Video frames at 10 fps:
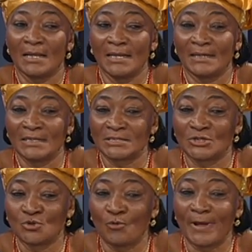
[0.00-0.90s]
it is
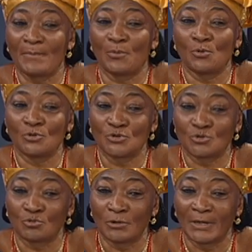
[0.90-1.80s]
doable
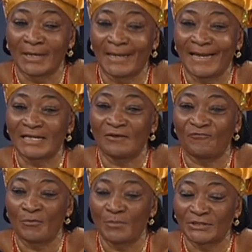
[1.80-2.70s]
to get
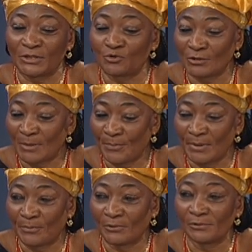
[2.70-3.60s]
information to the
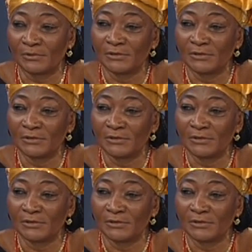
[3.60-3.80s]
people.